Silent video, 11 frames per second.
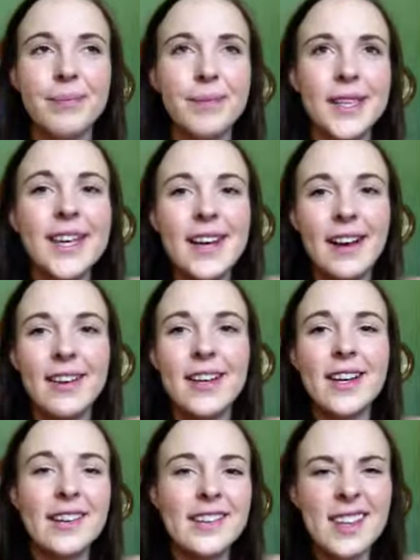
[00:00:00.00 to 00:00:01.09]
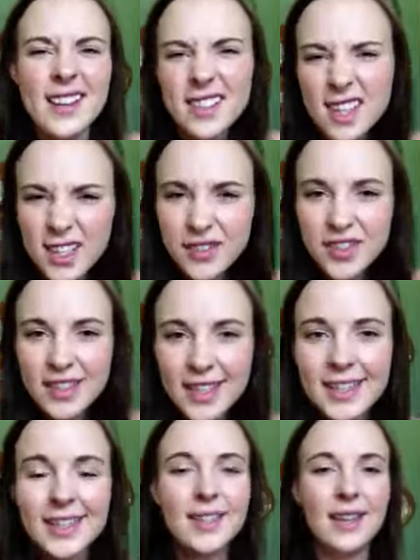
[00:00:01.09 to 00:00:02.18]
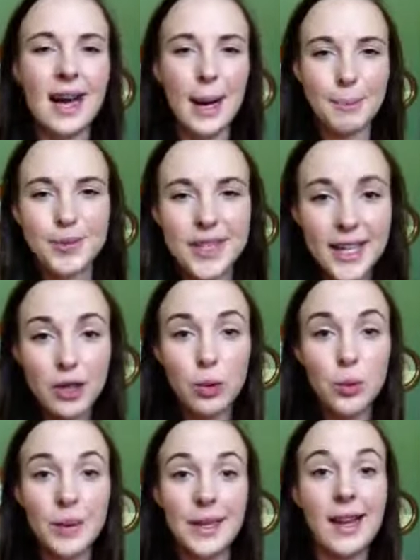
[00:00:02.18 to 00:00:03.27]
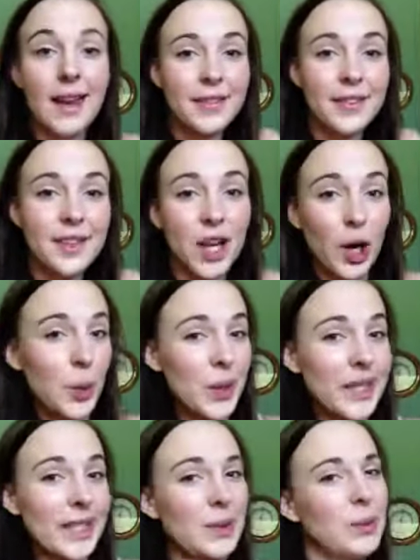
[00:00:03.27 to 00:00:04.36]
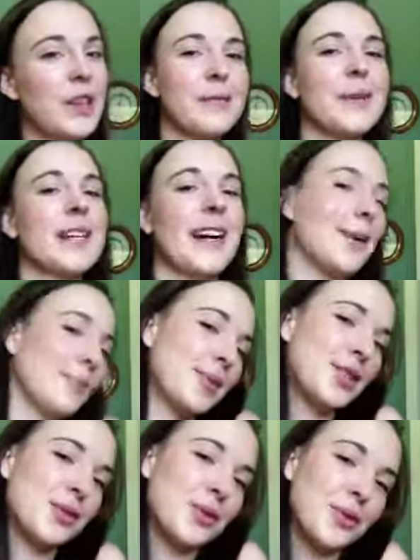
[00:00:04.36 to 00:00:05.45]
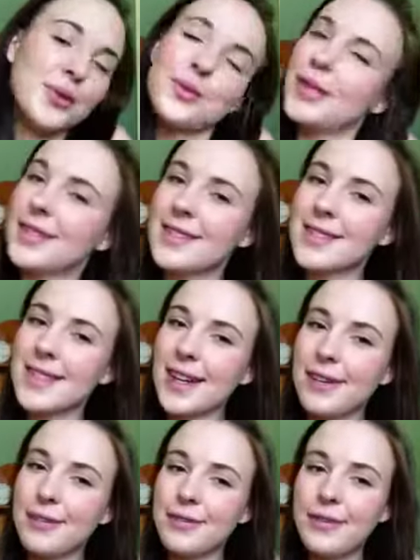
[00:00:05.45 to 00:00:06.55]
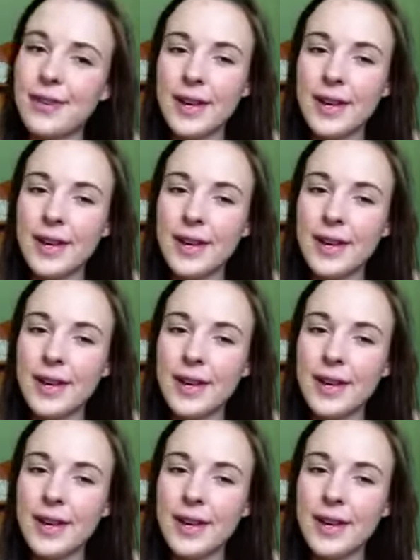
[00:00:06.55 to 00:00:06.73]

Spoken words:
But yeah, so that's kind of just like a little update on where my life's going, what I've been up to and stuff.